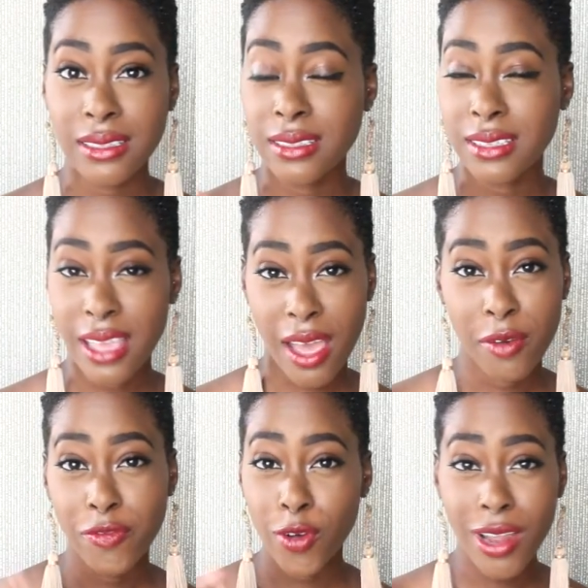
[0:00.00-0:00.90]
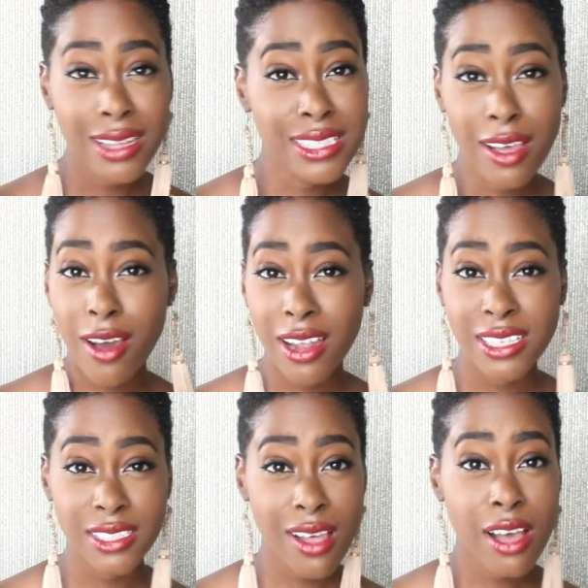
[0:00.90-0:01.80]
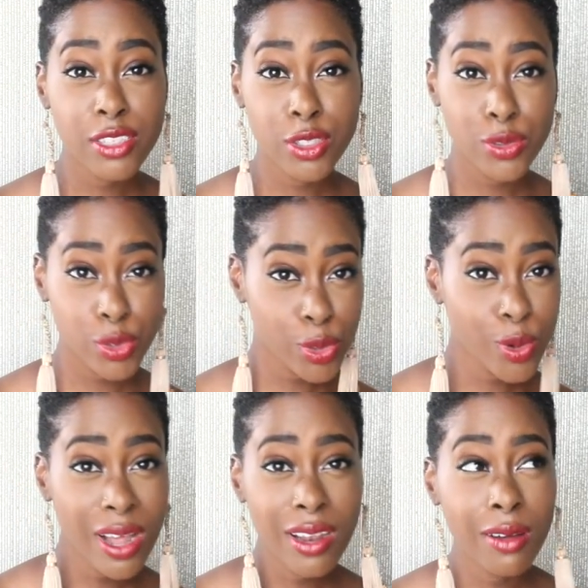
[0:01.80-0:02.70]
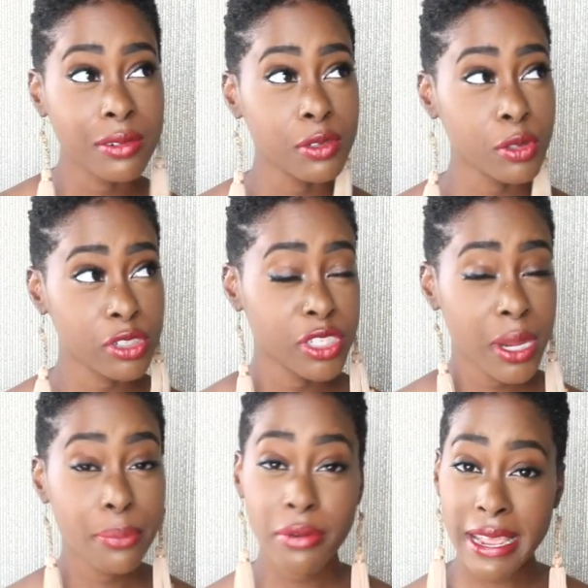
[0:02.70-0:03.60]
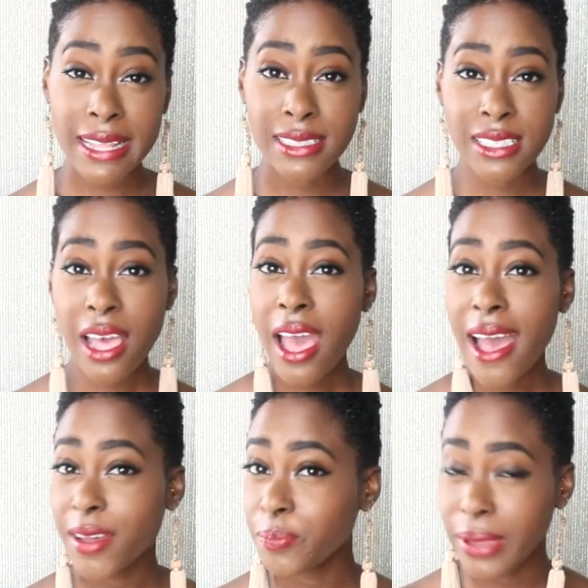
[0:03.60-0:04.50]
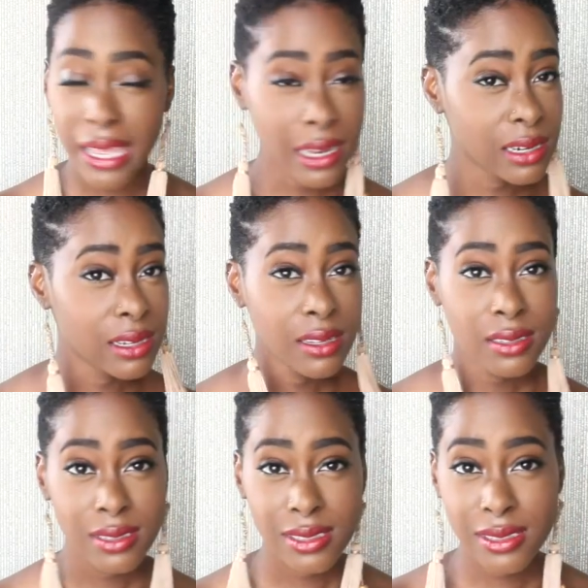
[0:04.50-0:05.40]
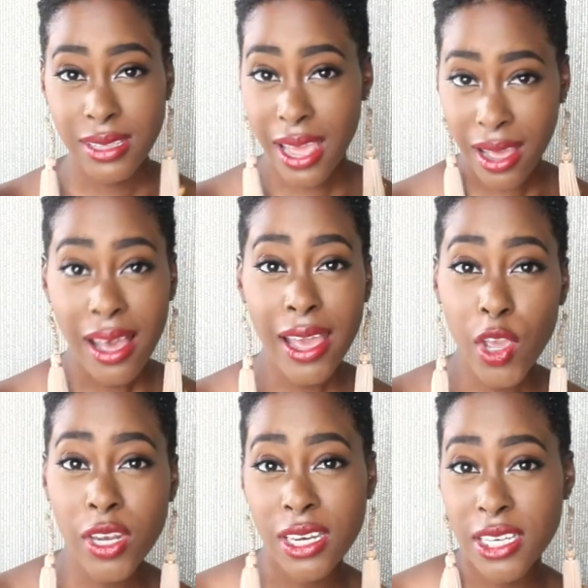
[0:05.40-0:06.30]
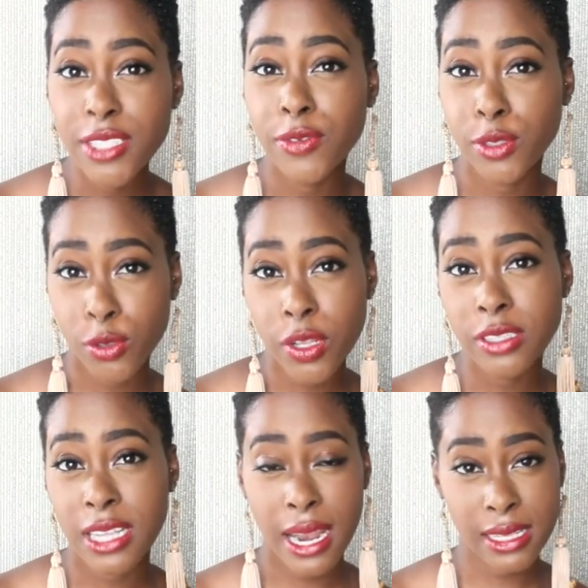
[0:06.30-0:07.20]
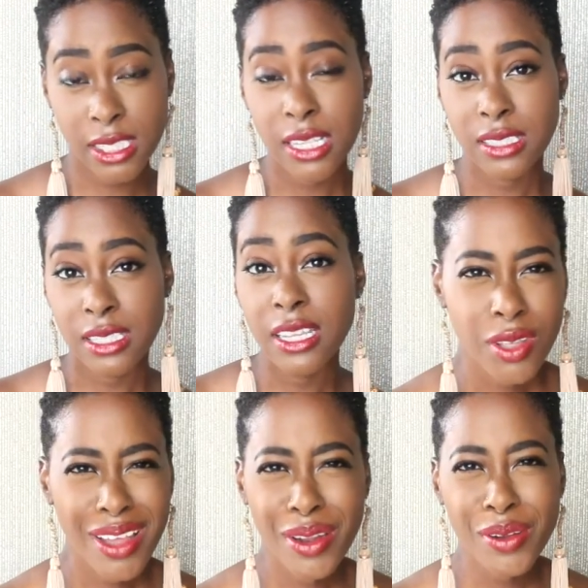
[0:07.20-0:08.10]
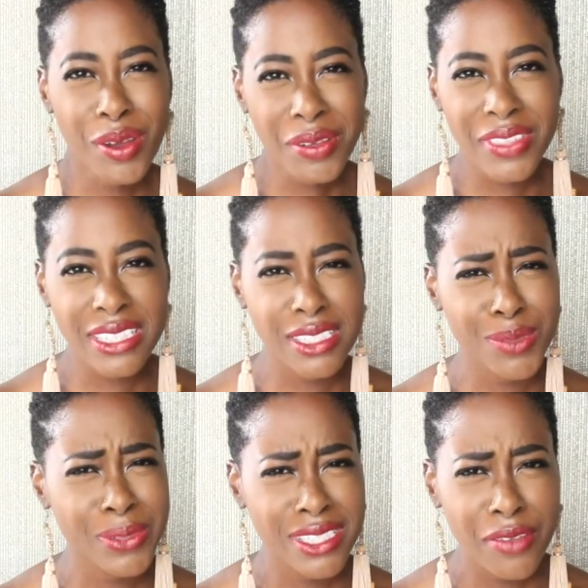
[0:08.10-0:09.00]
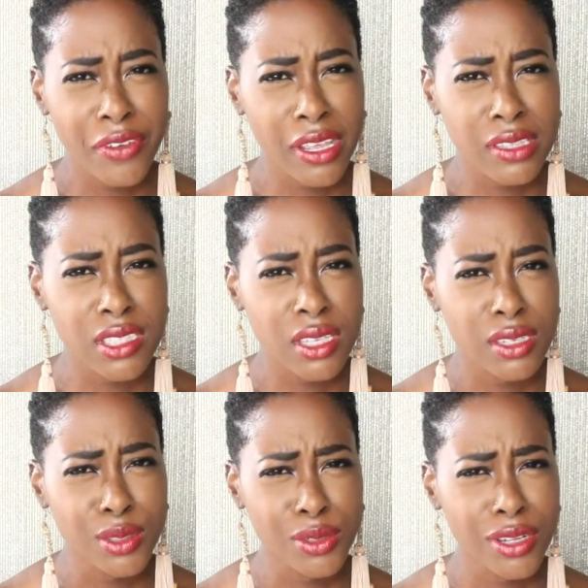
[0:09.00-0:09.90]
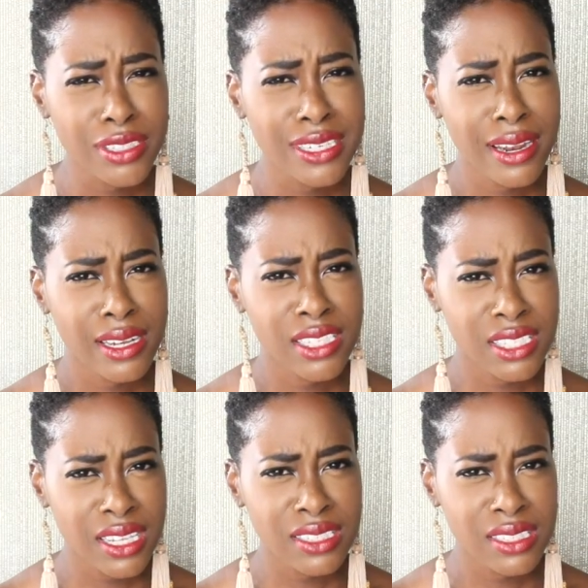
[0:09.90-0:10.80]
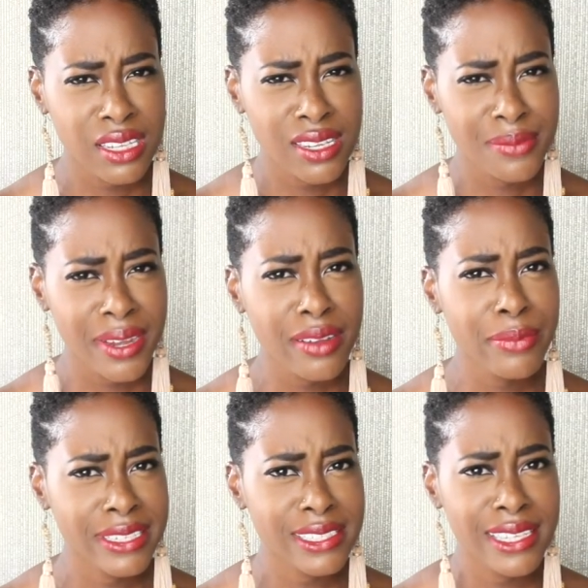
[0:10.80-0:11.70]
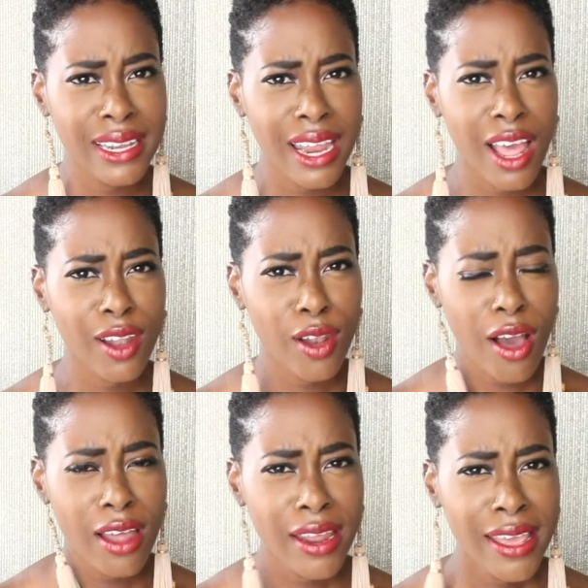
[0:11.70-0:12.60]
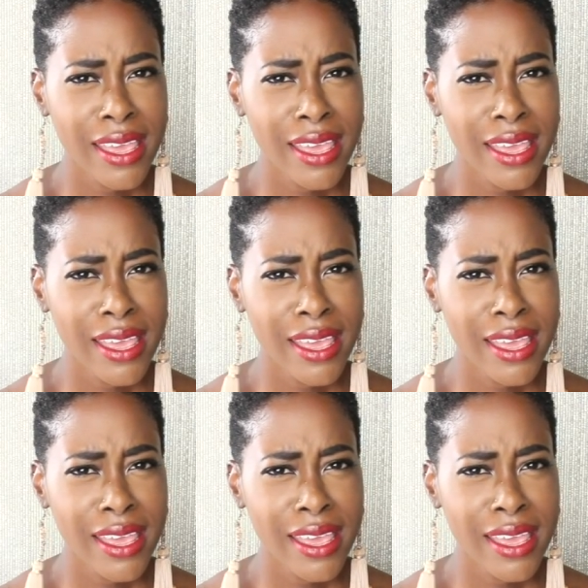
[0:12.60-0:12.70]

yeah, faux locks and goddess locks two along with crochet braids have been yeah high on the list for 2016 so i don't know if this is specific to 2016 but i've been seeing it a lot